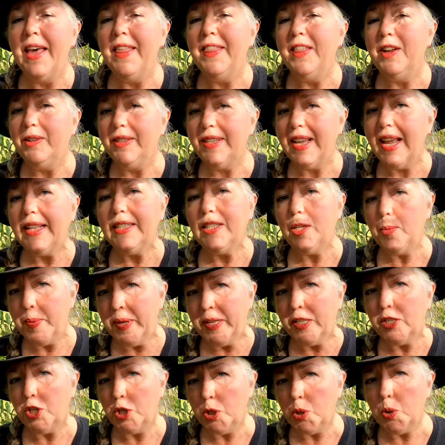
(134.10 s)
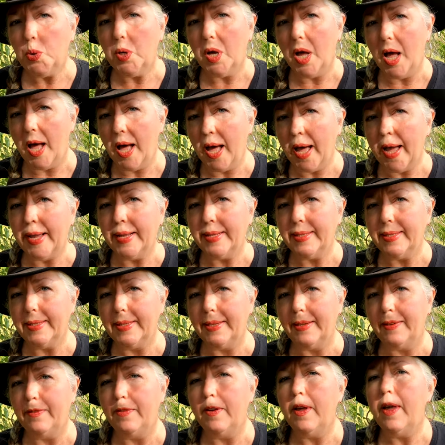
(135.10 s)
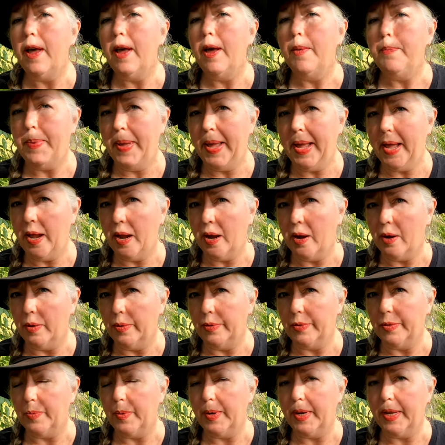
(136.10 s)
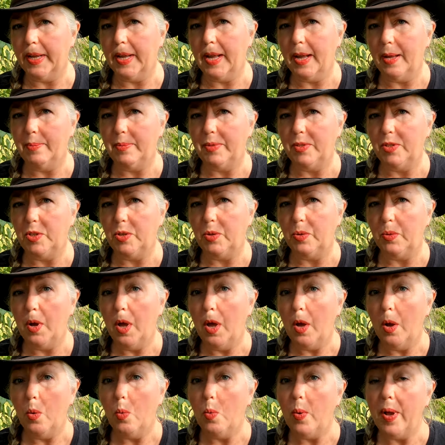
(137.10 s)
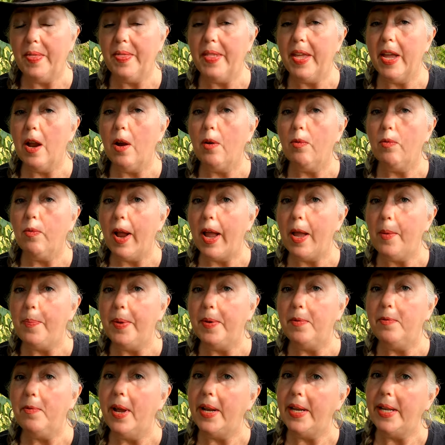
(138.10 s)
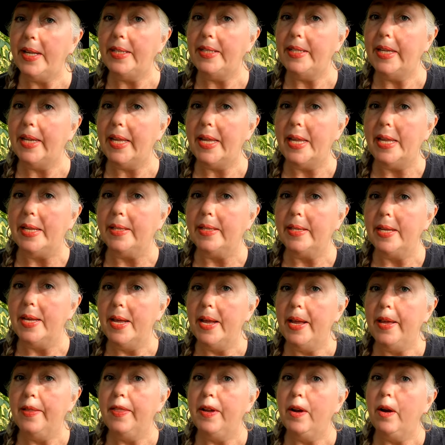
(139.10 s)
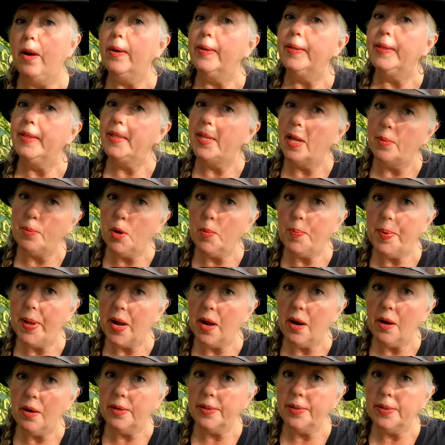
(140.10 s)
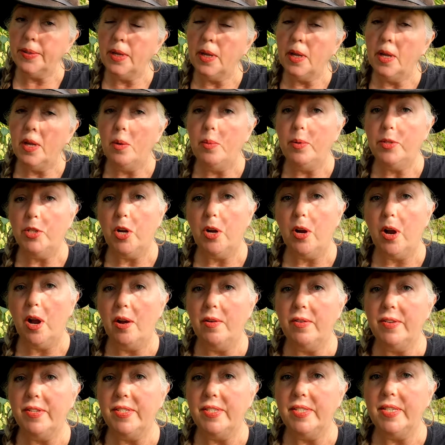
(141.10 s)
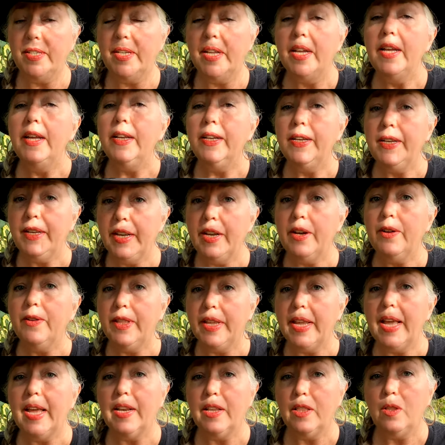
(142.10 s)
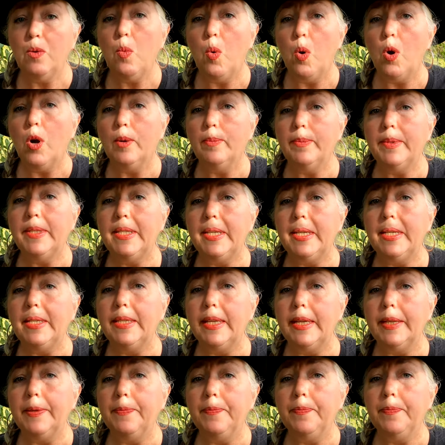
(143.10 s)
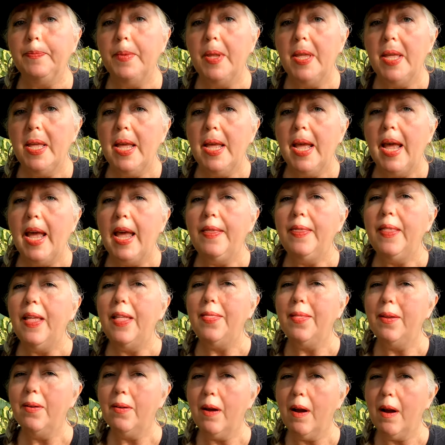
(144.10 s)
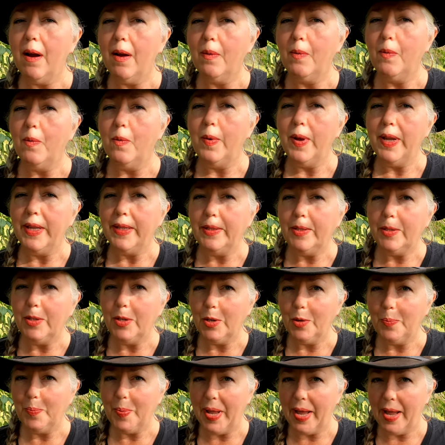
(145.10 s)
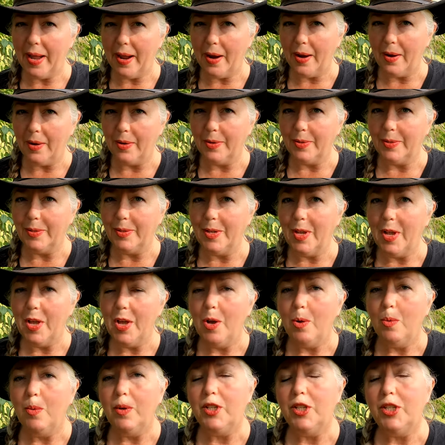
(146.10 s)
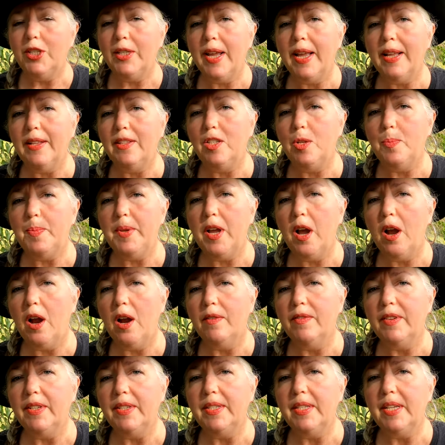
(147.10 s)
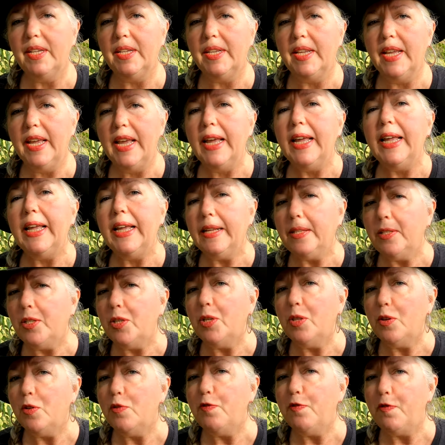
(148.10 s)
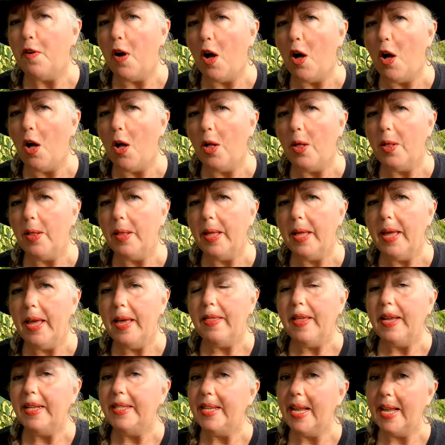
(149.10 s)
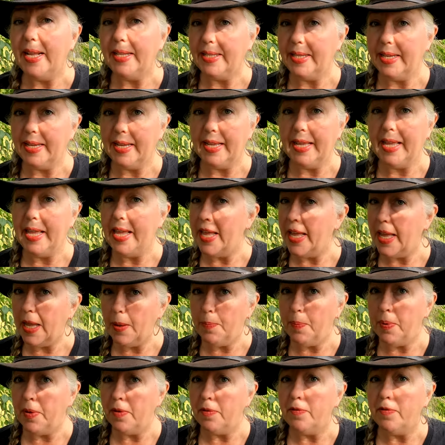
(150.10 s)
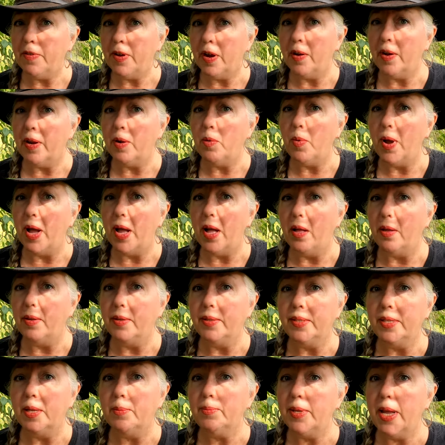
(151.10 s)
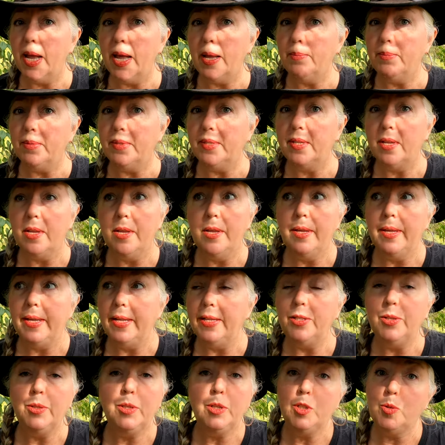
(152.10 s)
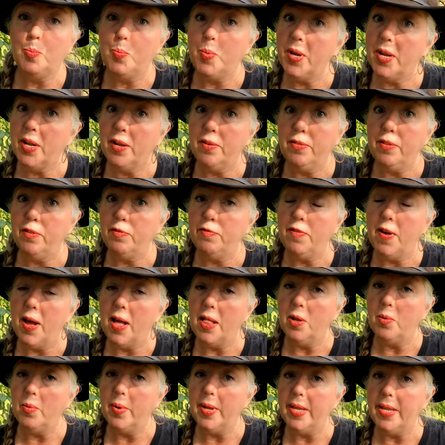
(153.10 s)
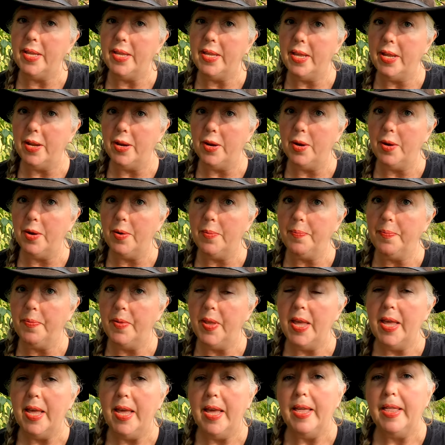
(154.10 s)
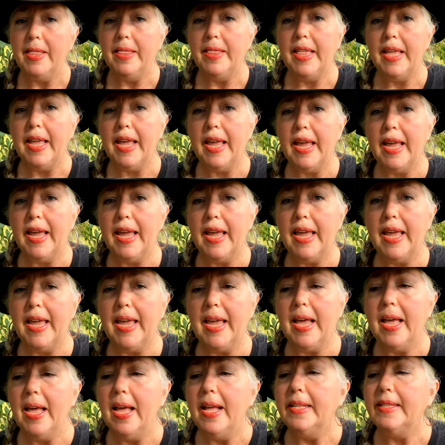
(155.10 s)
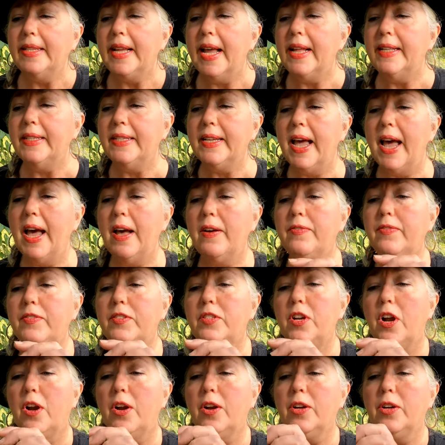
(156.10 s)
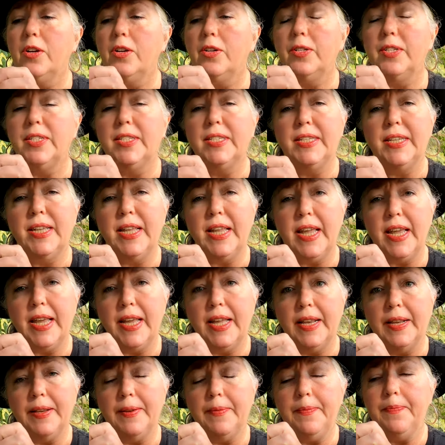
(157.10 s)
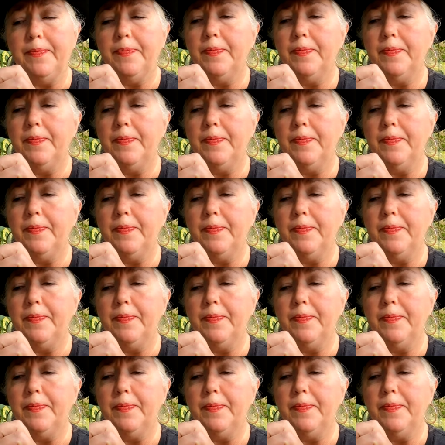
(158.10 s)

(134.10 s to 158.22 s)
There tend to be two kinds of pears when it comes to when they are ripe and ready to eat. There are summer pears, which are harvested near the end of the warm season, and then there are winter pears, which tend to be harvested into the fall. They tend to keep very well, sometimes into the spring of the following year. They tend to have darker skin,